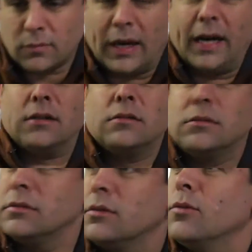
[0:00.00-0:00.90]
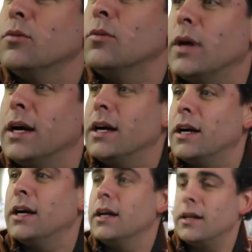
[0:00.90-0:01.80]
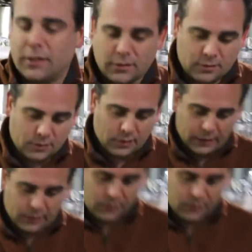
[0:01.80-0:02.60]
piney, wonderful flavor that really